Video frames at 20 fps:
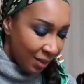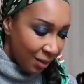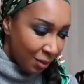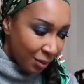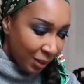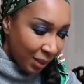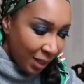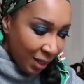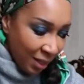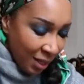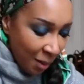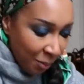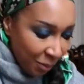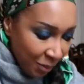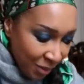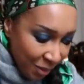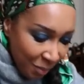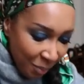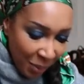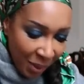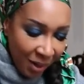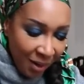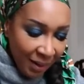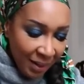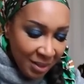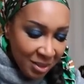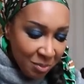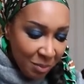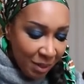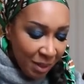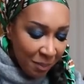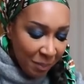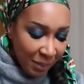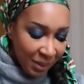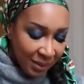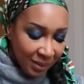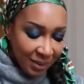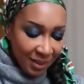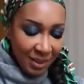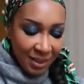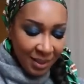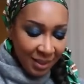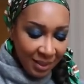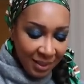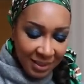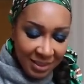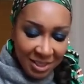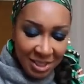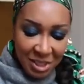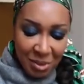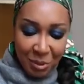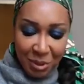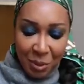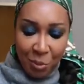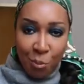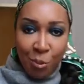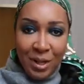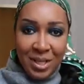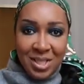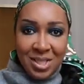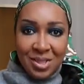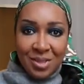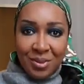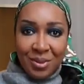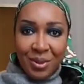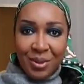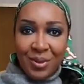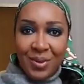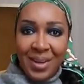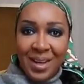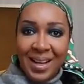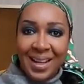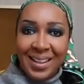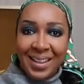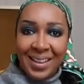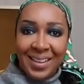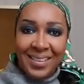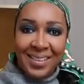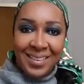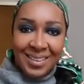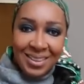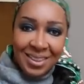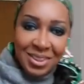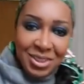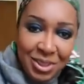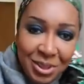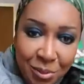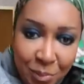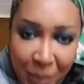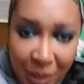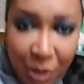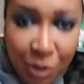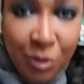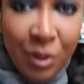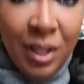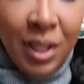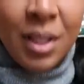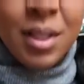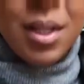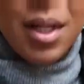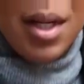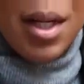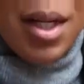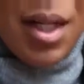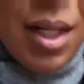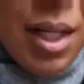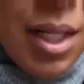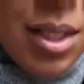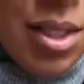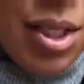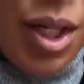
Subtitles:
and I'll get a couple of them behind me, but just wanna whiz through, God, you look a bit crooked, and